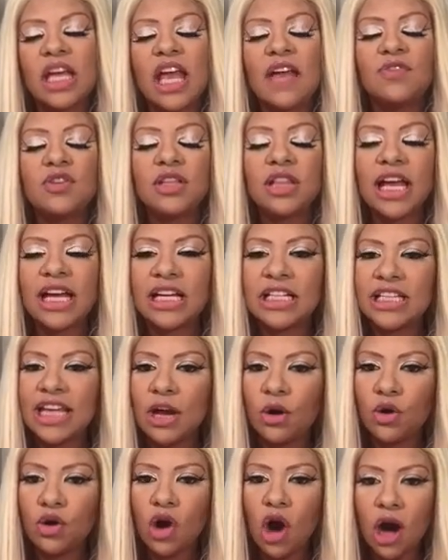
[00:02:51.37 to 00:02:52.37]
If you'd like a
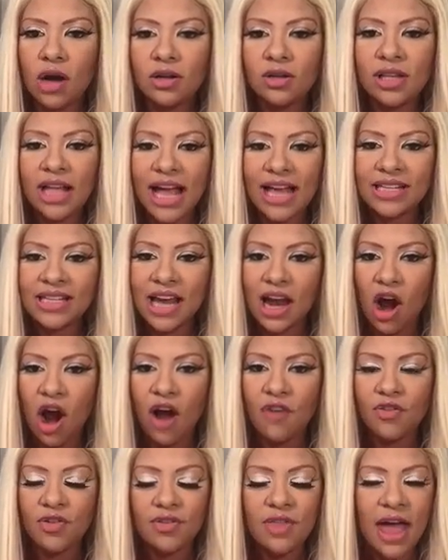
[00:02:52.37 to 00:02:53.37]
tarot card class, I
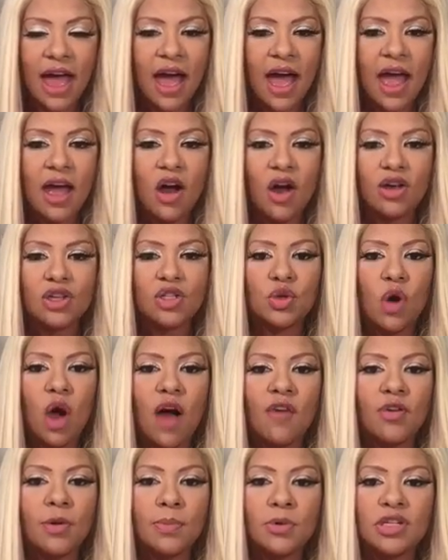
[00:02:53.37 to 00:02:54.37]
offer that. I also
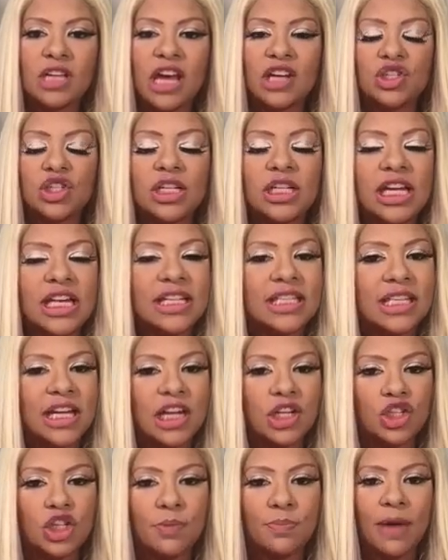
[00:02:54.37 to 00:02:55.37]
offer protection kits that
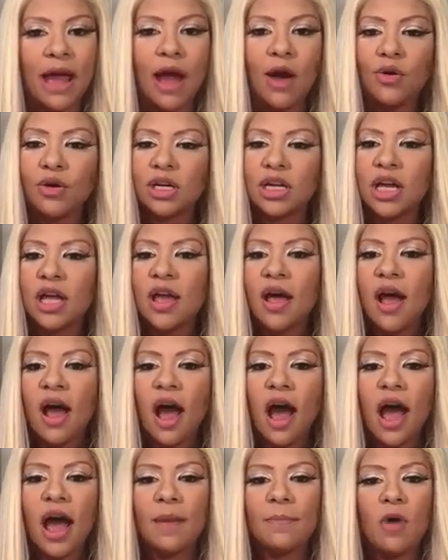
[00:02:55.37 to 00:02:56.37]
I ship out.
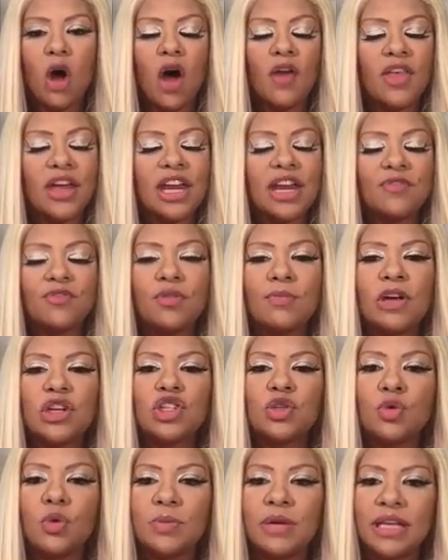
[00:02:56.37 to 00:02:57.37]
All that
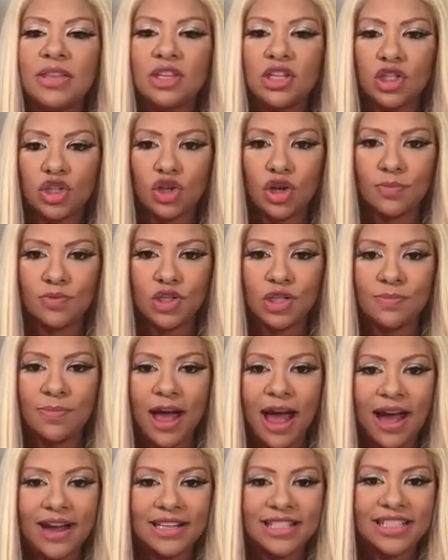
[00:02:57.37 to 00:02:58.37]
information will be in the description
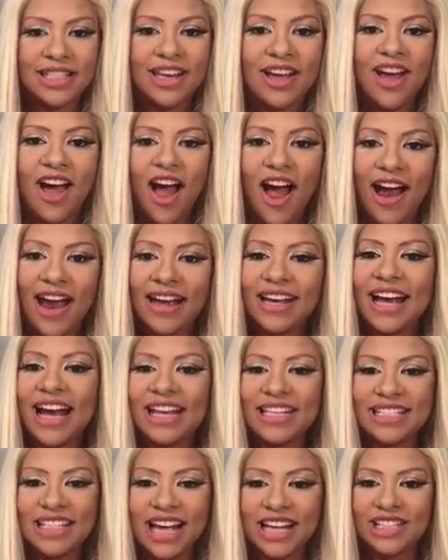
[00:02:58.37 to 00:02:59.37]
box. All right,
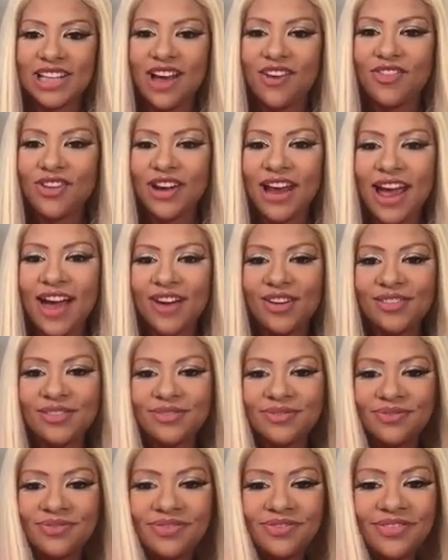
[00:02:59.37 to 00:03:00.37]
guys, ta-ta for
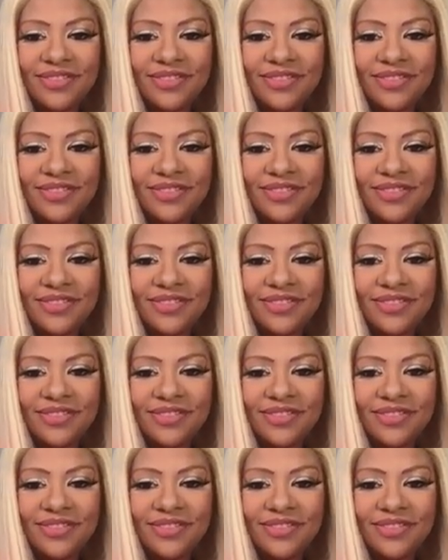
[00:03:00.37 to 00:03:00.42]
now.